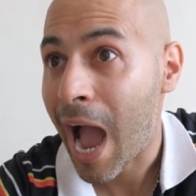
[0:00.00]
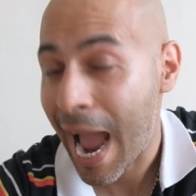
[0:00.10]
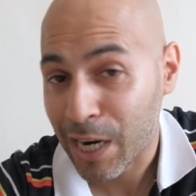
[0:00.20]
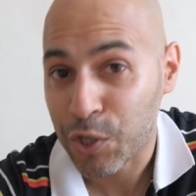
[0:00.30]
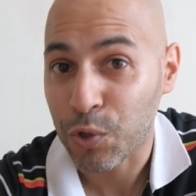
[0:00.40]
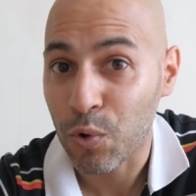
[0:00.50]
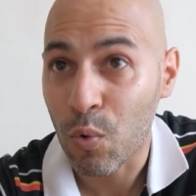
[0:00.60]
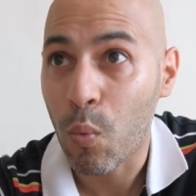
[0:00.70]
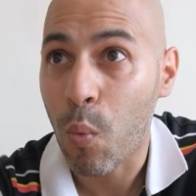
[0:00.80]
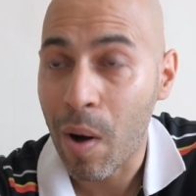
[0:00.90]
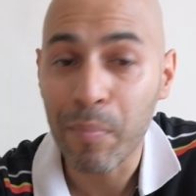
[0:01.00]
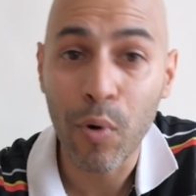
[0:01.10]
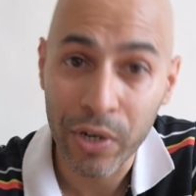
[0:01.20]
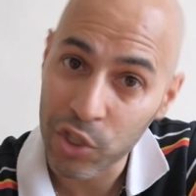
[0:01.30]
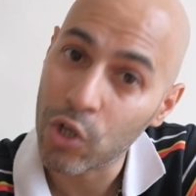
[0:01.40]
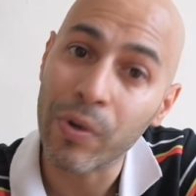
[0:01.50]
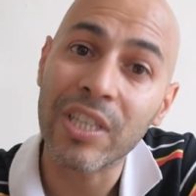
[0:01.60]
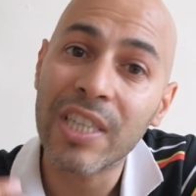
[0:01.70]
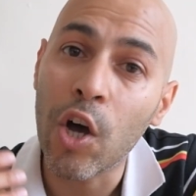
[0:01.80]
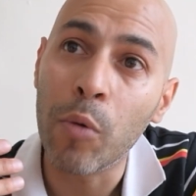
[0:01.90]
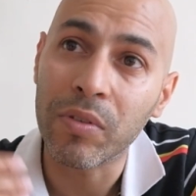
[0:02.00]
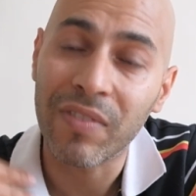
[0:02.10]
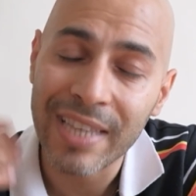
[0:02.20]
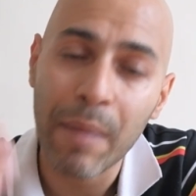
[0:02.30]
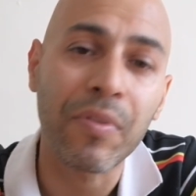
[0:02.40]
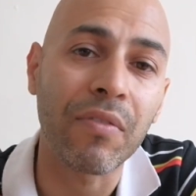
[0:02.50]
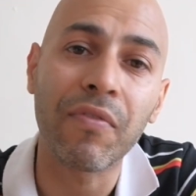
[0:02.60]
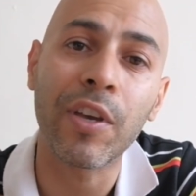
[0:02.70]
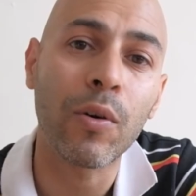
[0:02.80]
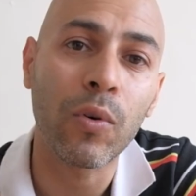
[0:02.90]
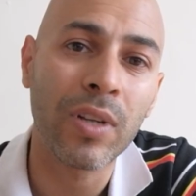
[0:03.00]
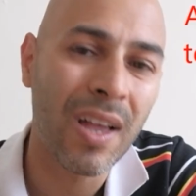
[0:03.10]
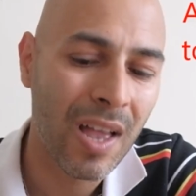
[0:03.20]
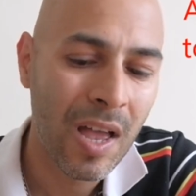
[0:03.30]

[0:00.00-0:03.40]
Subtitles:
actual 1.2 in terms of depth of field,